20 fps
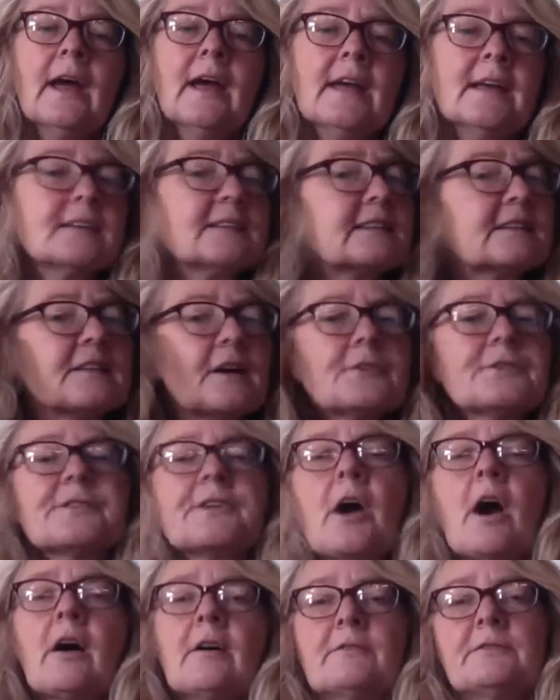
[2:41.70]
It's those
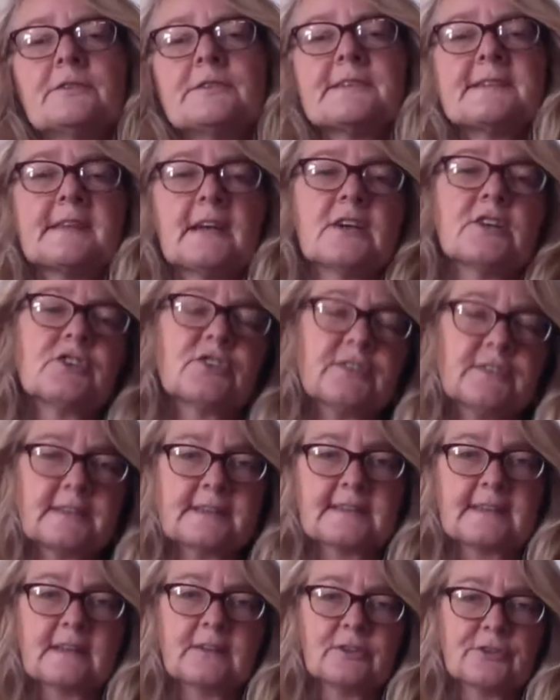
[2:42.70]

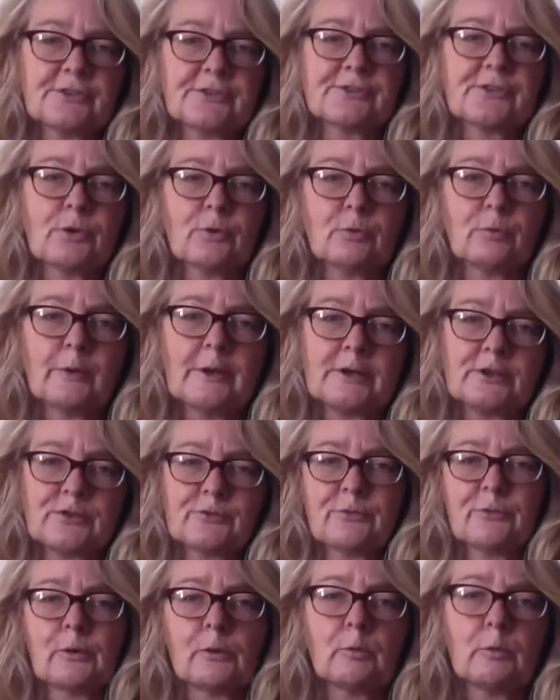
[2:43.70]
conversations that are so rich
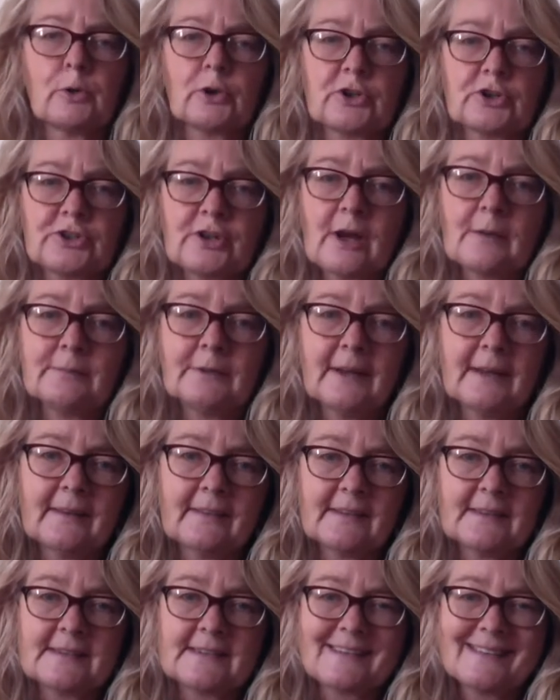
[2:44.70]
for a workshop
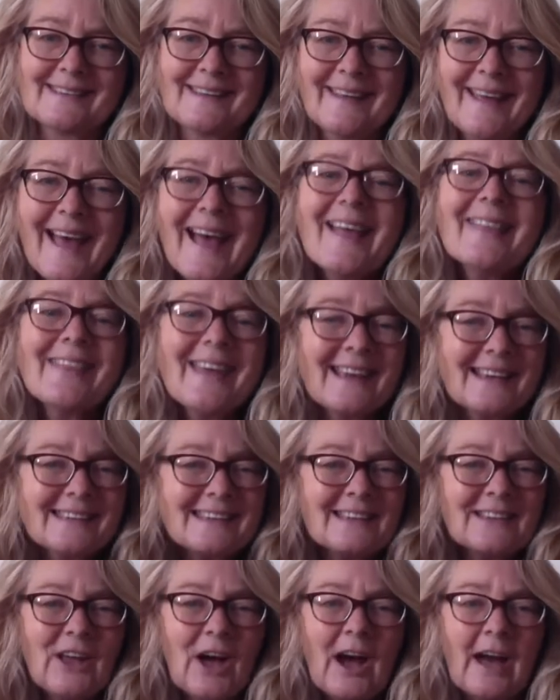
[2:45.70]
like this. Thanks
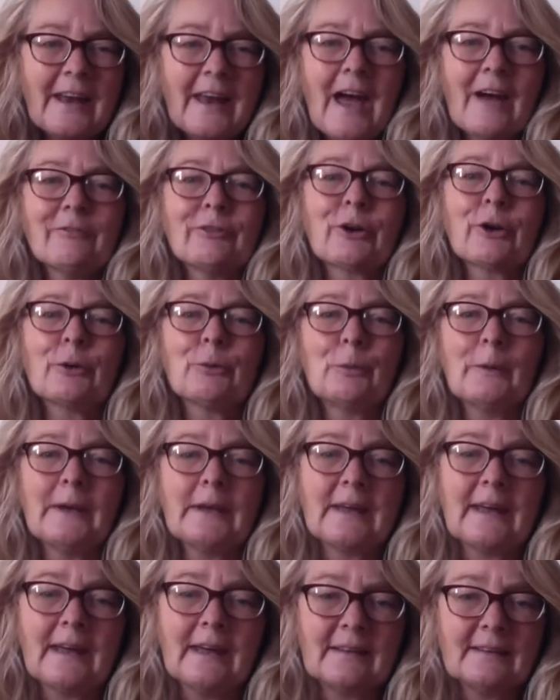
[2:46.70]
a lot. Have a good
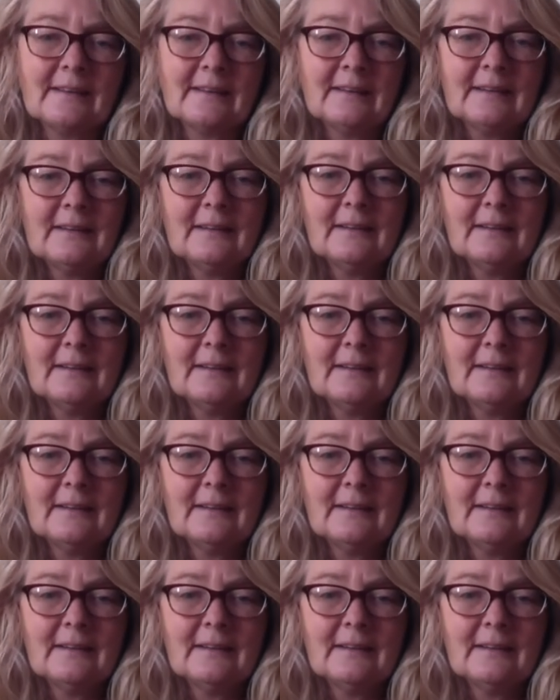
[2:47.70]
weekend.